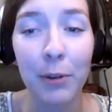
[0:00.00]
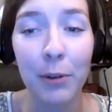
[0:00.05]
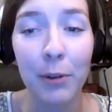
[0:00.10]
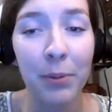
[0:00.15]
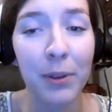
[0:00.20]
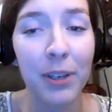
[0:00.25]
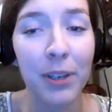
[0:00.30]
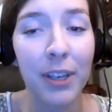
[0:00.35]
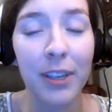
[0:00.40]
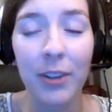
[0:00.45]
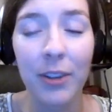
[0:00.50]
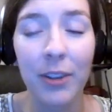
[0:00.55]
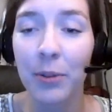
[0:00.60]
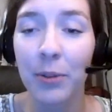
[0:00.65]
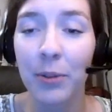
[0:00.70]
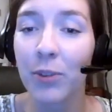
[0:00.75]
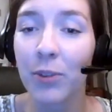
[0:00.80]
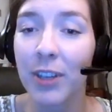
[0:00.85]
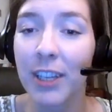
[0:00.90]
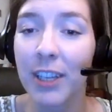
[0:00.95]
put you in
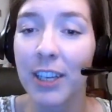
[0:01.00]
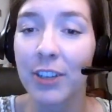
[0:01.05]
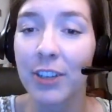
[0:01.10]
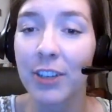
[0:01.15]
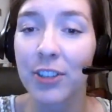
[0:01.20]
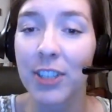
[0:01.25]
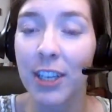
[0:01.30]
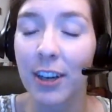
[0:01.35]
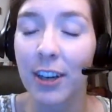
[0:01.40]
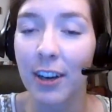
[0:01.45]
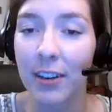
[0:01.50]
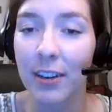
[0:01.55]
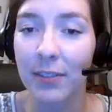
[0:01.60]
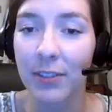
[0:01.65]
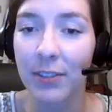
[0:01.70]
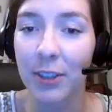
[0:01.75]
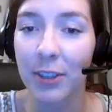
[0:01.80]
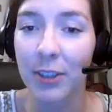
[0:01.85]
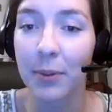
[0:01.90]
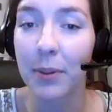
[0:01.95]
really interesting
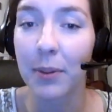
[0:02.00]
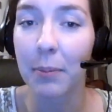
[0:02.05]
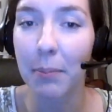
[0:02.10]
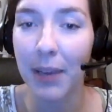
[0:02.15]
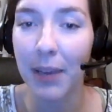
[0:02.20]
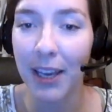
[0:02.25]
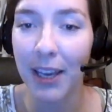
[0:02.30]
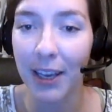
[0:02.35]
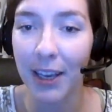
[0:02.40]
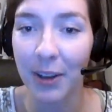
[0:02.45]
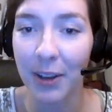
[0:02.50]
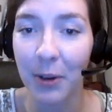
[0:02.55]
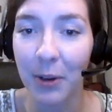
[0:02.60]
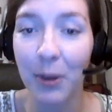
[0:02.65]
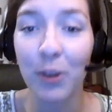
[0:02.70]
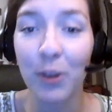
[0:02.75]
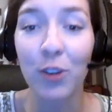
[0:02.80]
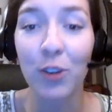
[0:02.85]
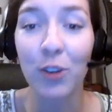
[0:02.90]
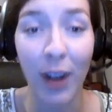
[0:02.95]
conflict with me,
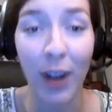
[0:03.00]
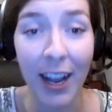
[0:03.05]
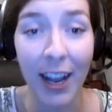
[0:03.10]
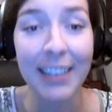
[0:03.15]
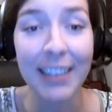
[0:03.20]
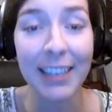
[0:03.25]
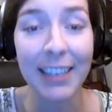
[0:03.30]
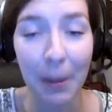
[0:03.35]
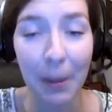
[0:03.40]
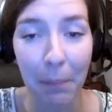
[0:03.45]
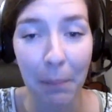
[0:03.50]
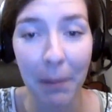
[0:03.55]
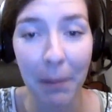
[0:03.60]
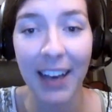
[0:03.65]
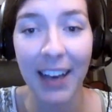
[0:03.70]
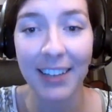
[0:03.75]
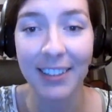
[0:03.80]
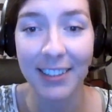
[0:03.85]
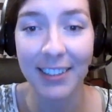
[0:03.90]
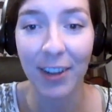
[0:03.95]
who's trying to get
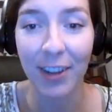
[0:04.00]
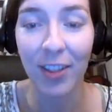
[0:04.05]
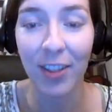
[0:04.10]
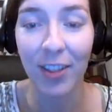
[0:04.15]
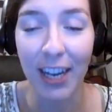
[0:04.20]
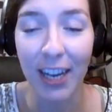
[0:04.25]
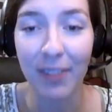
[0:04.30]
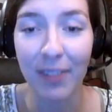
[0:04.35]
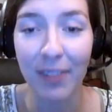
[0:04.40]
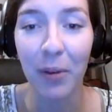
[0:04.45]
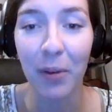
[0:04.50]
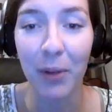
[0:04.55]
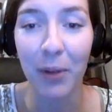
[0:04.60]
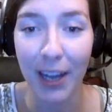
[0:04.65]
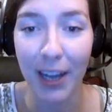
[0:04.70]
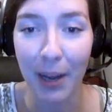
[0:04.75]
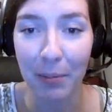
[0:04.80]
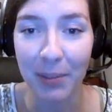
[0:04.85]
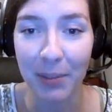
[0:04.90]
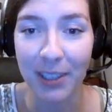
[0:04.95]
back to tell the Navy what
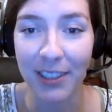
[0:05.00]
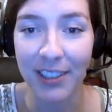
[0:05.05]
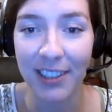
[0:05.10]
happened.